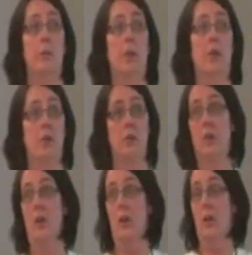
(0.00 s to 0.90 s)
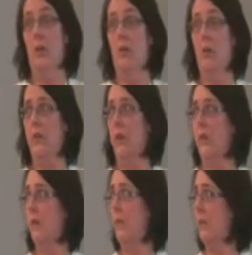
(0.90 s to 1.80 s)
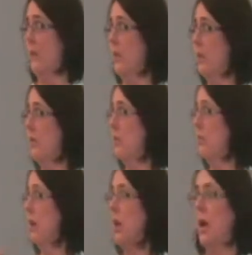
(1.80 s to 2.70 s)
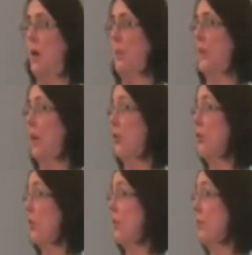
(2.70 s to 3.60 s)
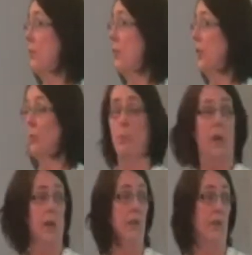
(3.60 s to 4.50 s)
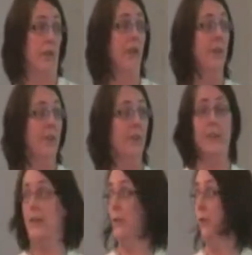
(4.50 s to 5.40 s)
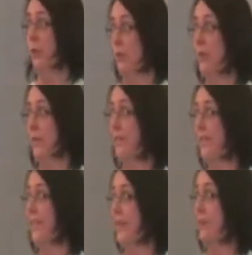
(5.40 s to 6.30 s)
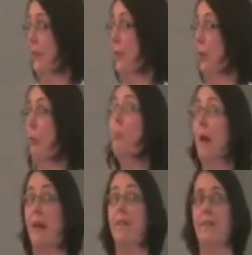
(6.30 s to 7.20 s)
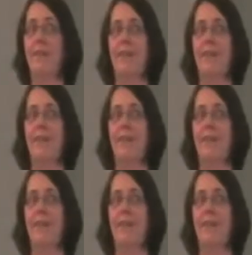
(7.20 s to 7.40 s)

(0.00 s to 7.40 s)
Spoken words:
because I think it's, I mean, Carol this morning reminded us that, you know, it's very complex.